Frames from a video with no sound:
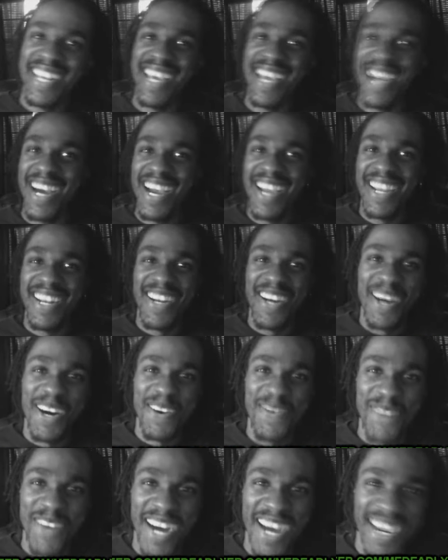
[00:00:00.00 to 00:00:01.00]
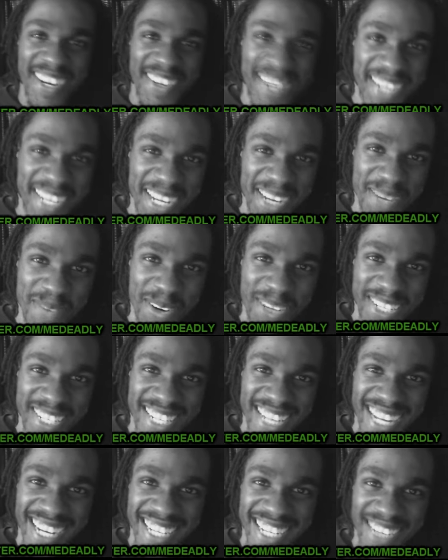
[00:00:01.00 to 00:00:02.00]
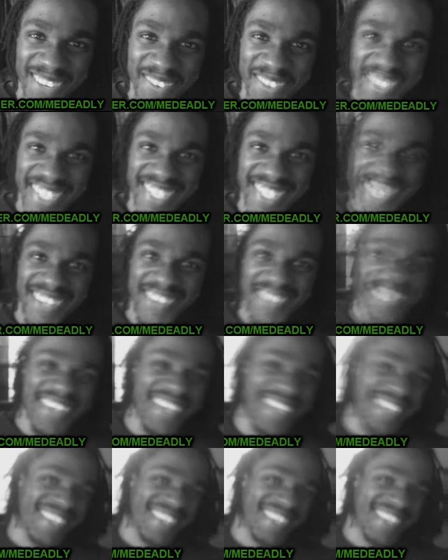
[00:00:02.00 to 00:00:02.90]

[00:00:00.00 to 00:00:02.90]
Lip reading: damn, I ain't know I was following Kimbo Slice up in his hoe.